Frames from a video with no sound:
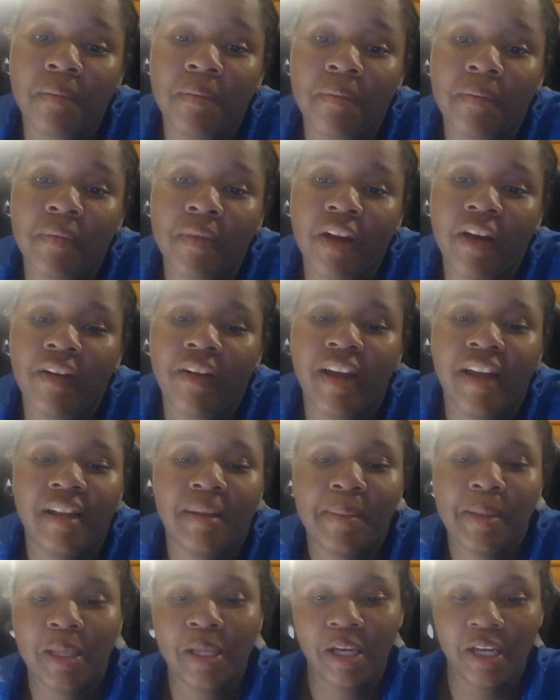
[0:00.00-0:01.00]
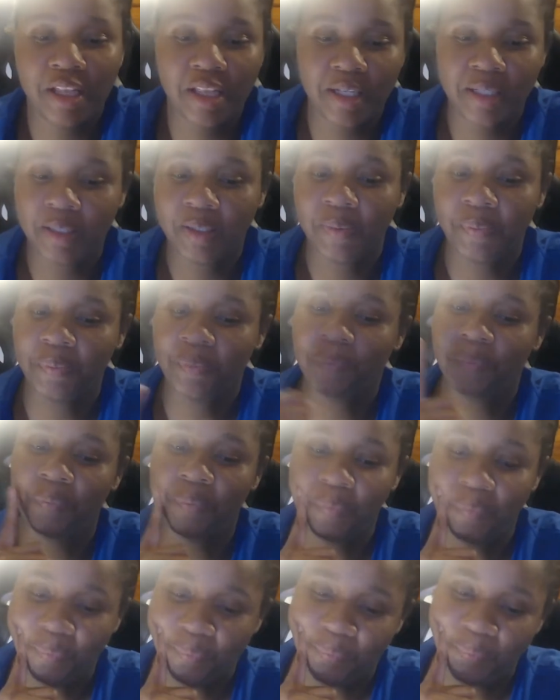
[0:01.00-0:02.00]
Okay, let me look at this.
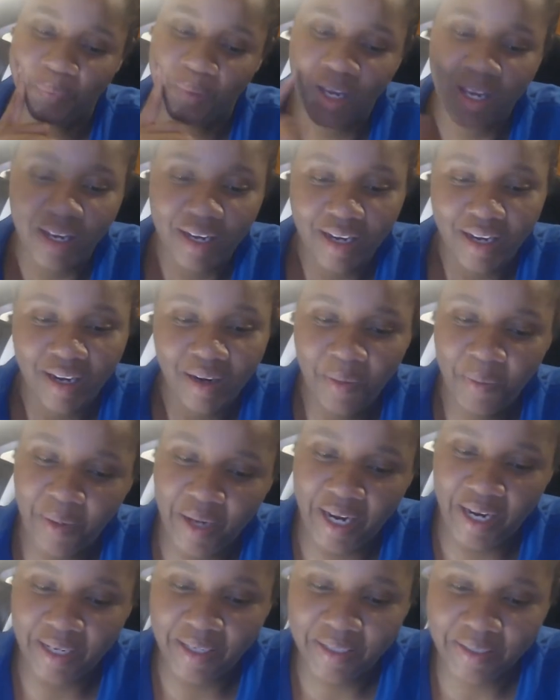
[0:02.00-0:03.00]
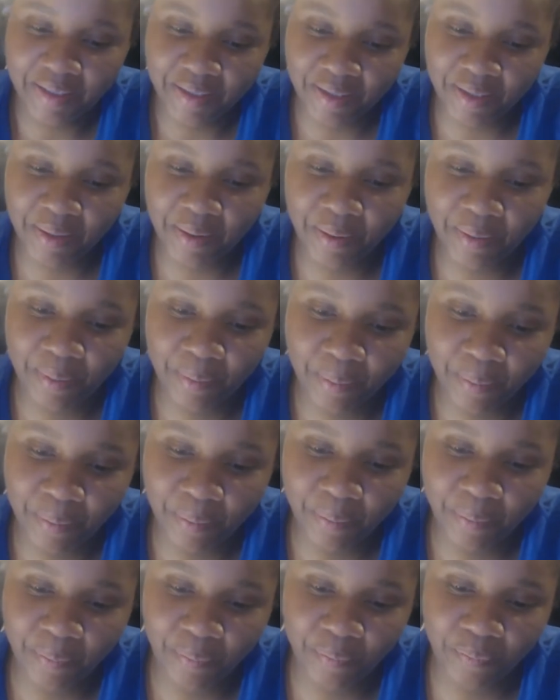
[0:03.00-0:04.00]
Hmm. Okay, so
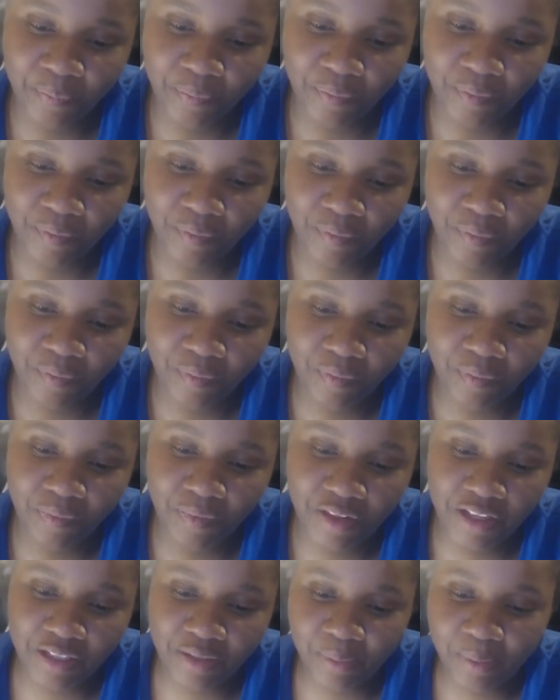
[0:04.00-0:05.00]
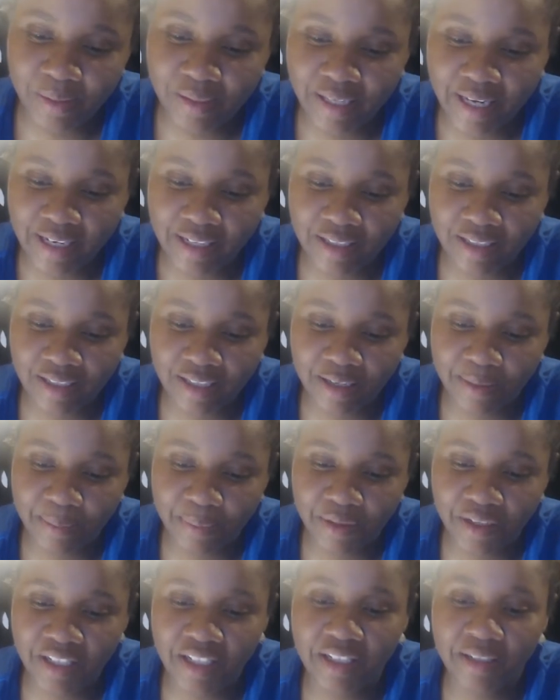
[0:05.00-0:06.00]
this one's actually
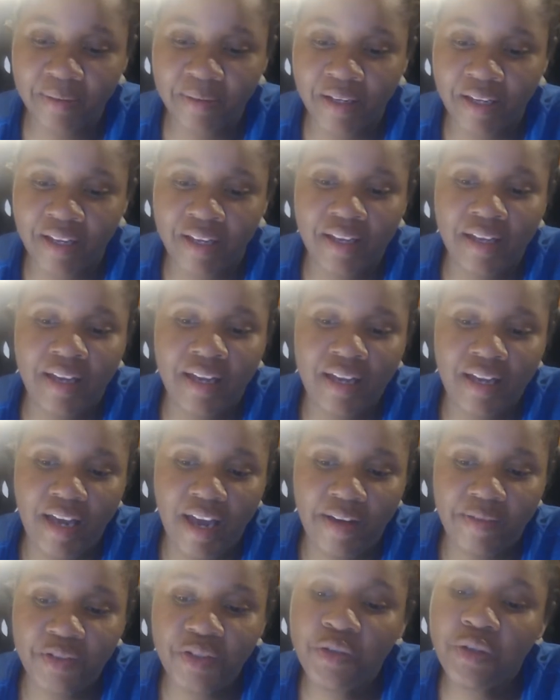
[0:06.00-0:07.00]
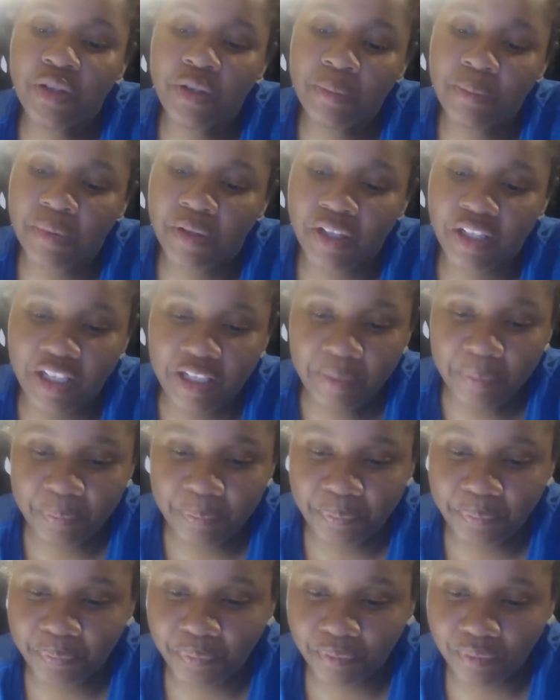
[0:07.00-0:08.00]
complete. I have two complete.
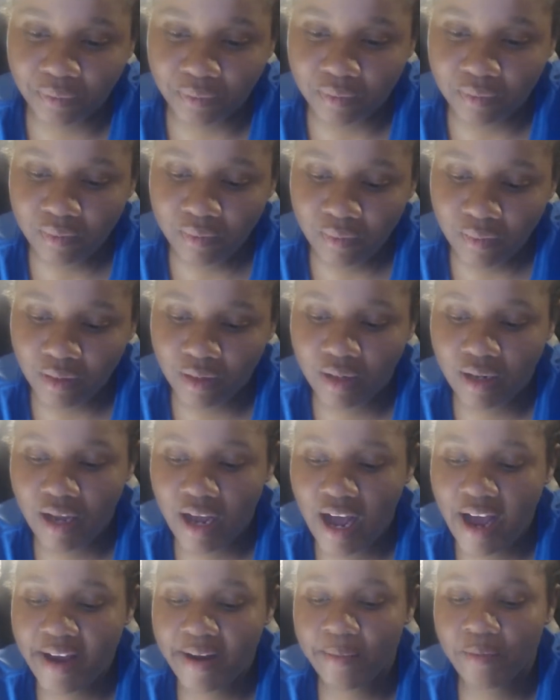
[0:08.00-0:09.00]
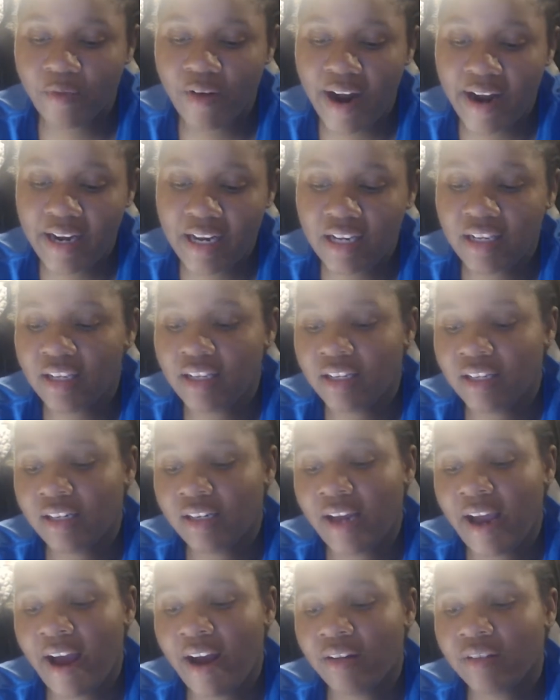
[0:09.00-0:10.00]
I am
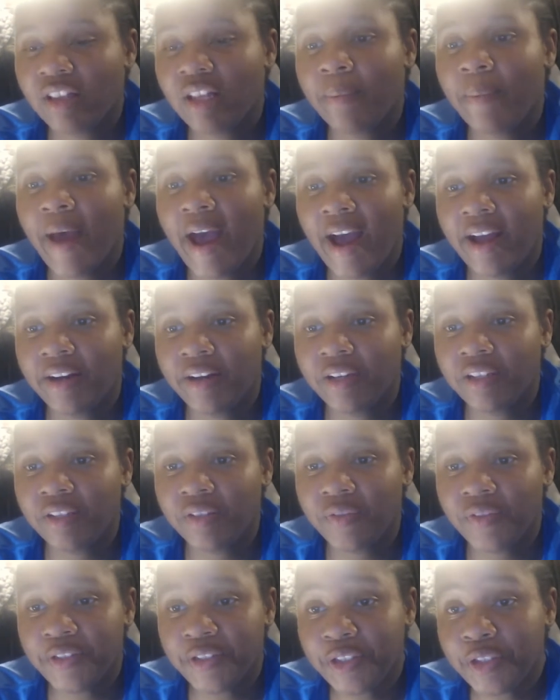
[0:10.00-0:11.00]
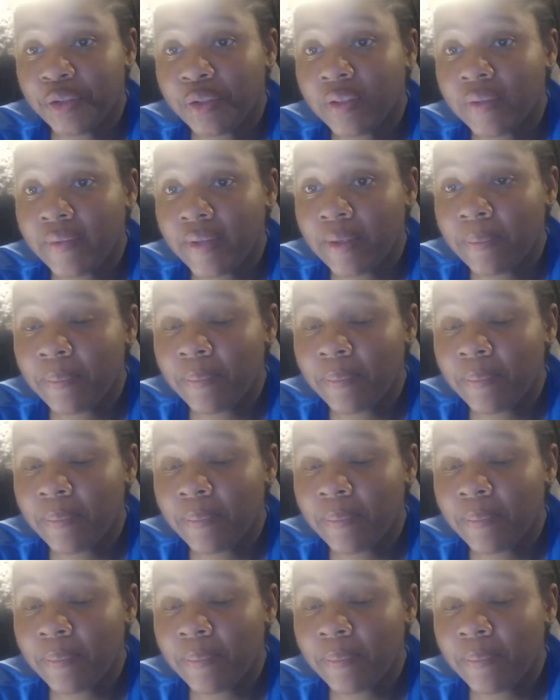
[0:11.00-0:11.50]
writing out the pattern for two of them,